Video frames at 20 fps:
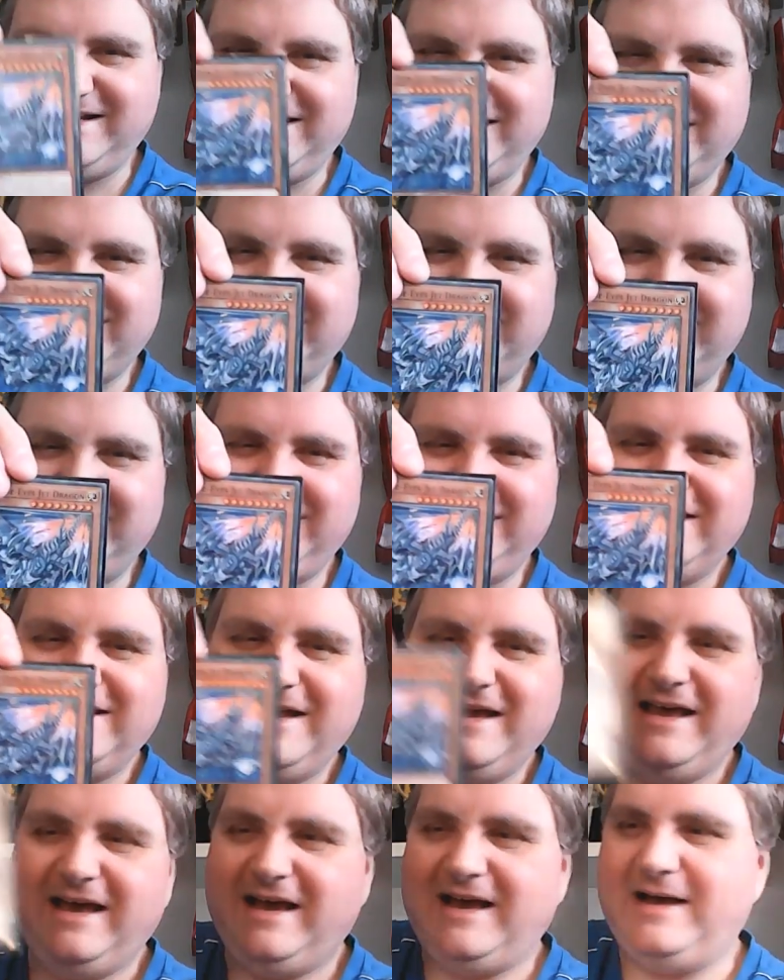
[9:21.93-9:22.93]
So you
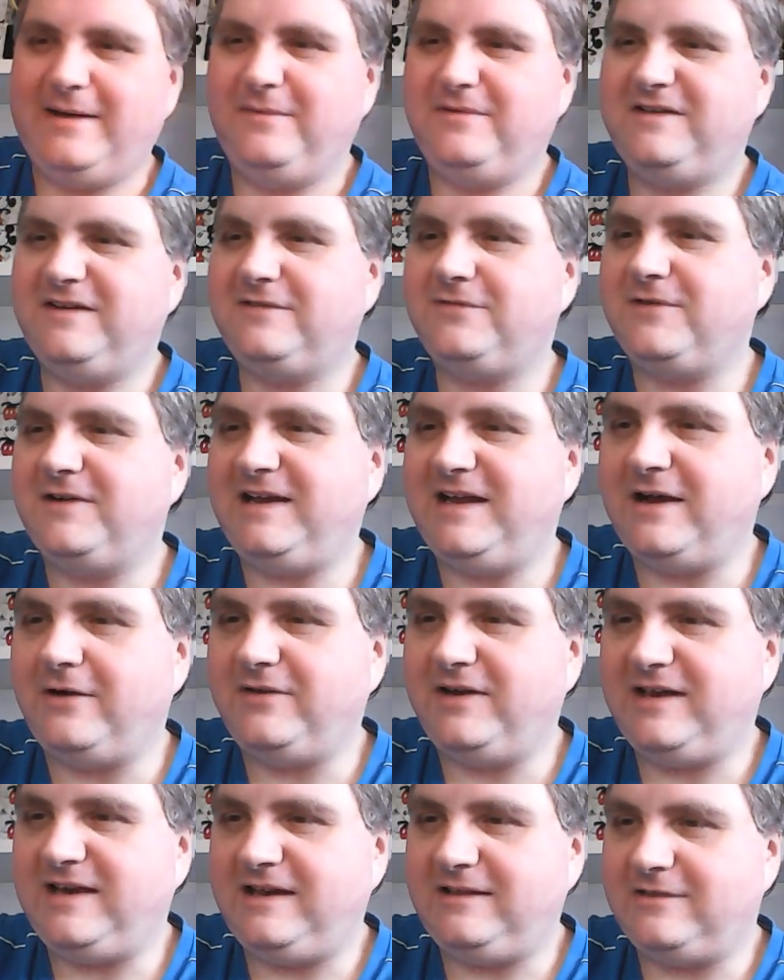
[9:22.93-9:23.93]
just really
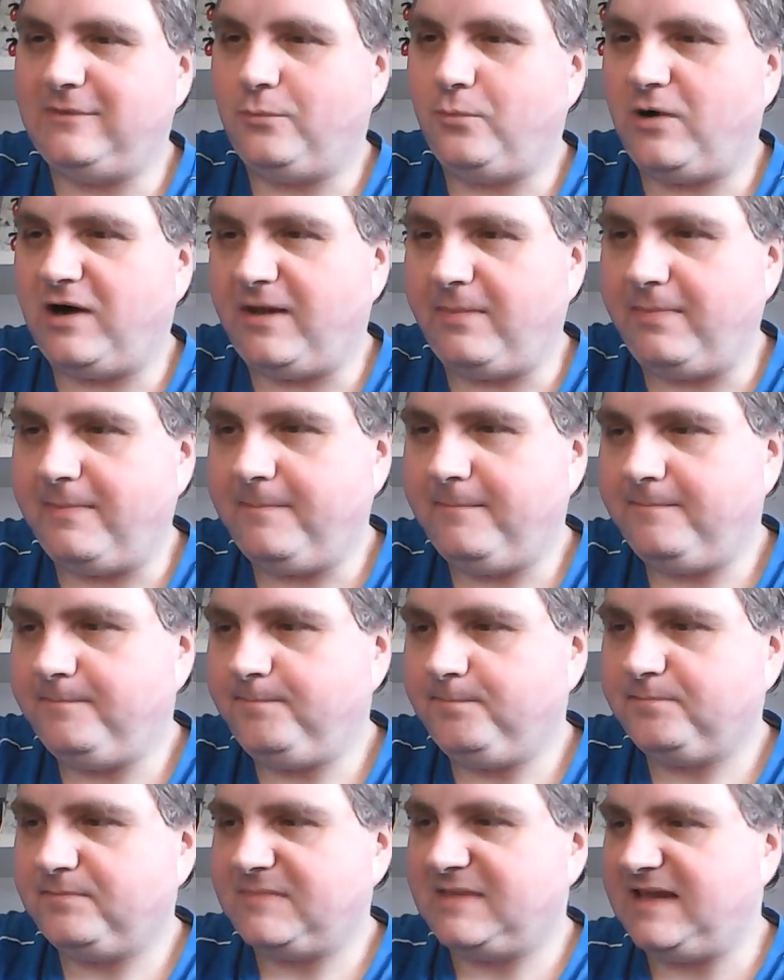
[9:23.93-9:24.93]
only need the 1
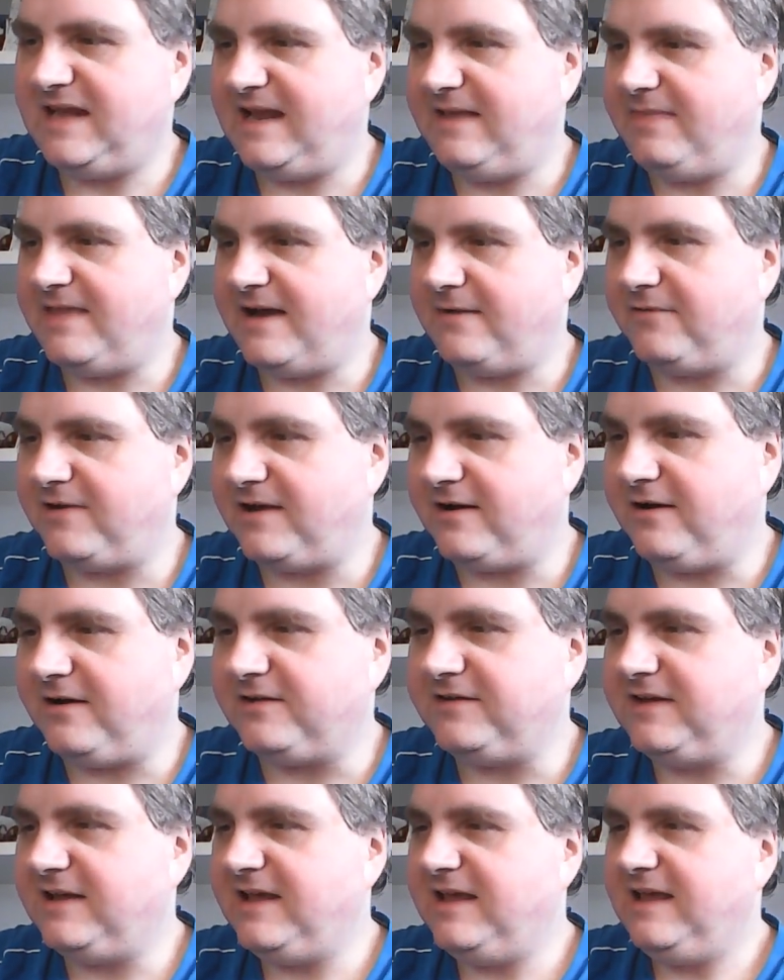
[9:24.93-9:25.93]
in that
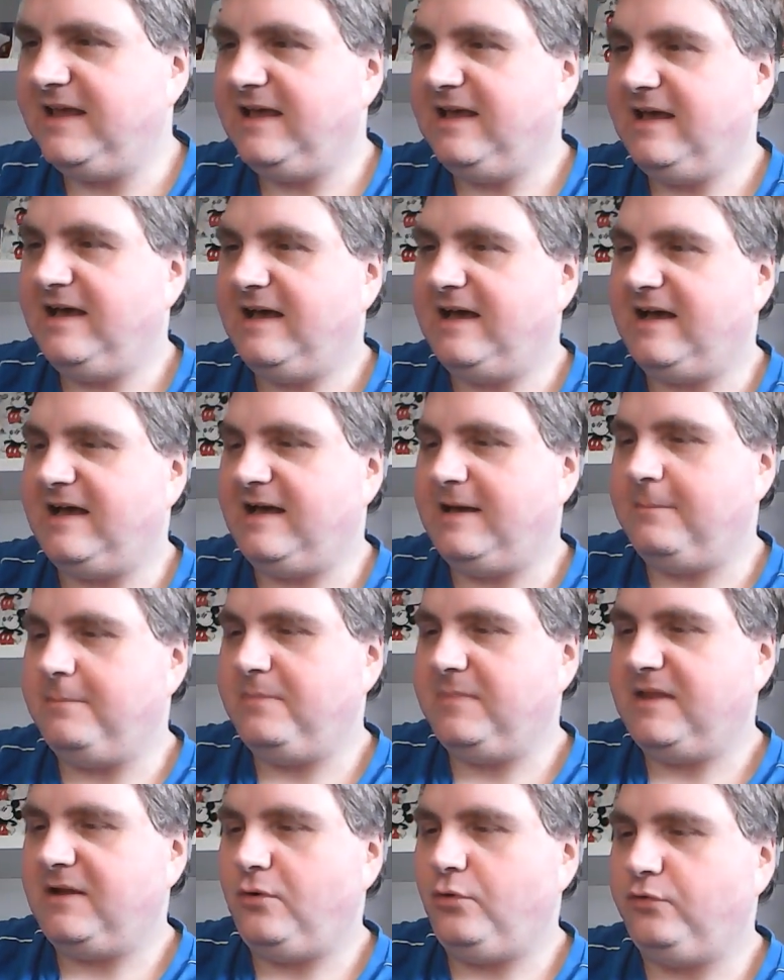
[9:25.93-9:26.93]
regard.
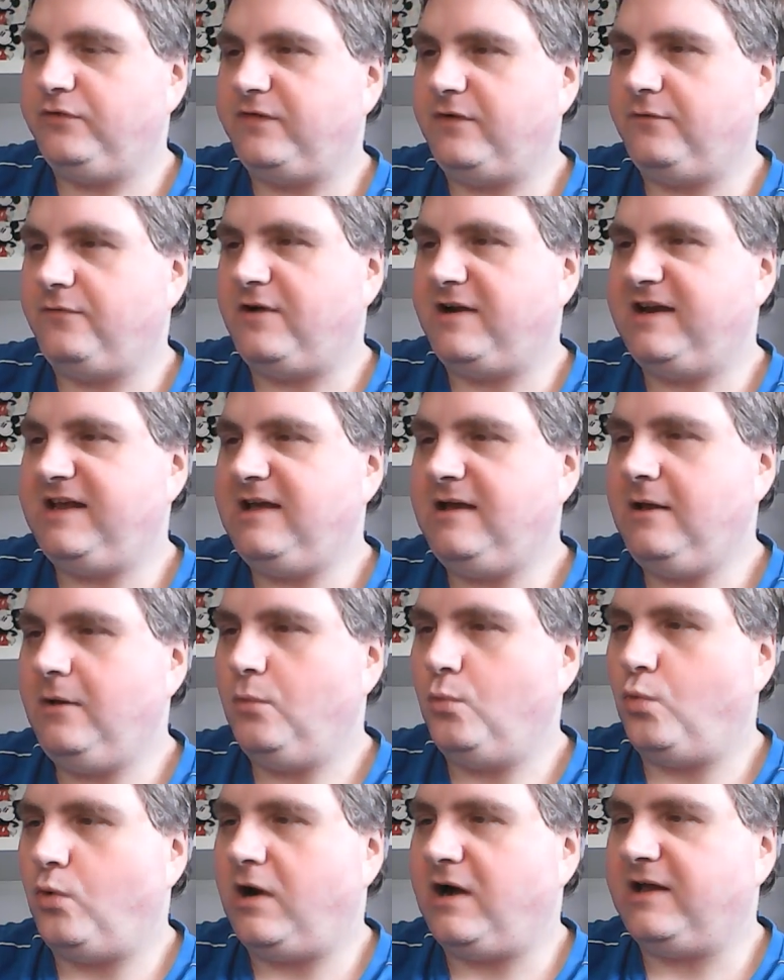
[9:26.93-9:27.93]
Also running
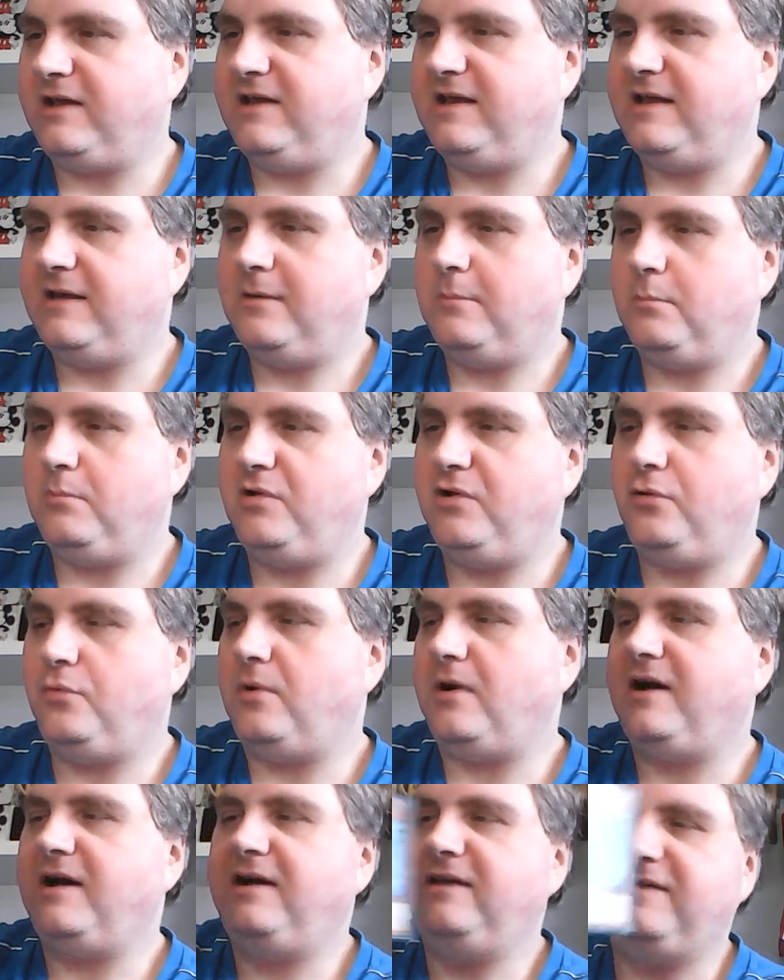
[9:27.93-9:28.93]
1 Blue
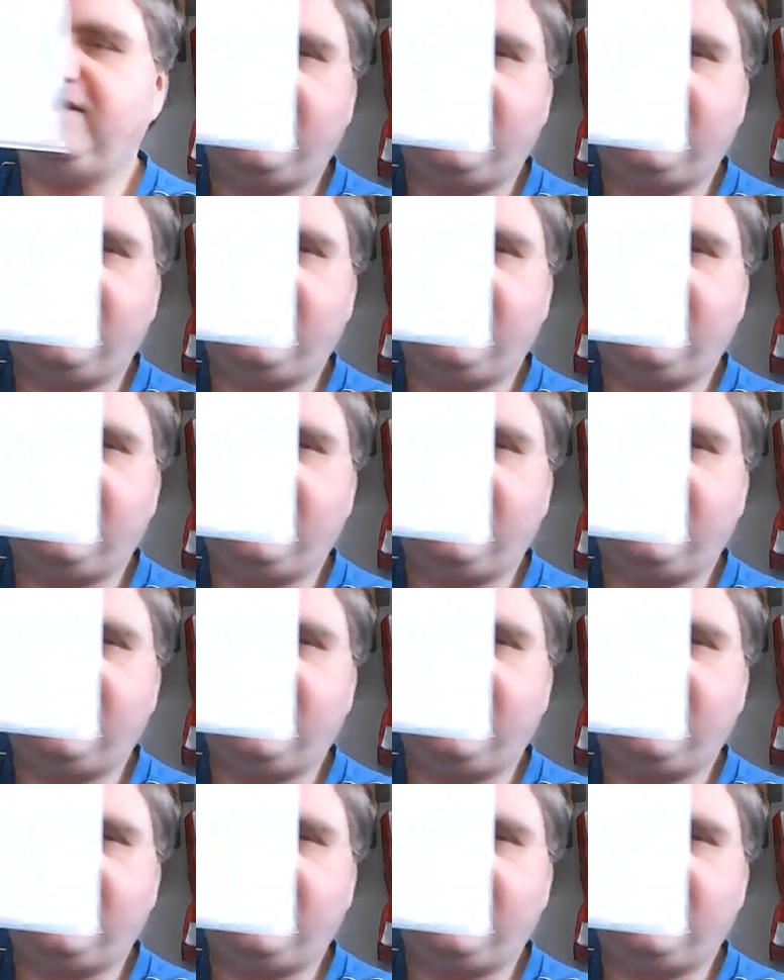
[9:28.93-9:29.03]
Eyes